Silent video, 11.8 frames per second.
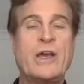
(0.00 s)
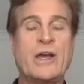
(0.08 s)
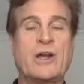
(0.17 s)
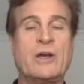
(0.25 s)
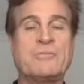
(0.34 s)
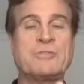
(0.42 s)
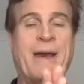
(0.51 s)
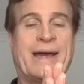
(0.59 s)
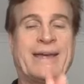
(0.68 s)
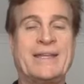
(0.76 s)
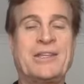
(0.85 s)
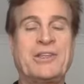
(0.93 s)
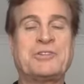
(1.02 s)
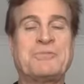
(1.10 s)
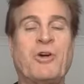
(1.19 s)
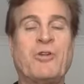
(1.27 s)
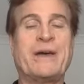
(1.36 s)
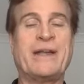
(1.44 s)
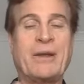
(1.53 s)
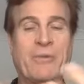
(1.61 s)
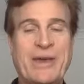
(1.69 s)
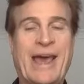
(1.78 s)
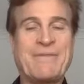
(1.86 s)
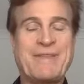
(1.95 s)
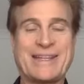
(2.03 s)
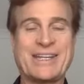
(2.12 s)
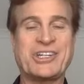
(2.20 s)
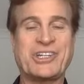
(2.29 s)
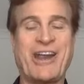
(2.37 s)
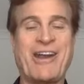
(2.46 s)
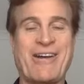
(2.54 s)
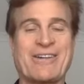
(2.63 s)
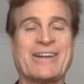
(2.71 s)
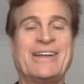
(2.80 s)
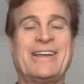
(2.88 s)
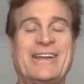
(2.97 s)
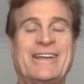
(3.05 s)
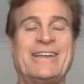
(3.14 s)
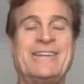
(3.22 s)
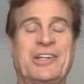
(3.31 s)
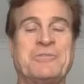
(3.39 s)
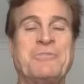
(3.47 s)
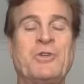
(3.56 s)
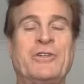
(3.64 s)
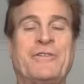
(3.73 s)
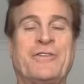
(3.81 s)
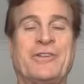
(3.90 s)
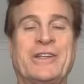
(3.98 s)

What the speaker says: comes back into this moment, and we have that to share, and it's beautiful.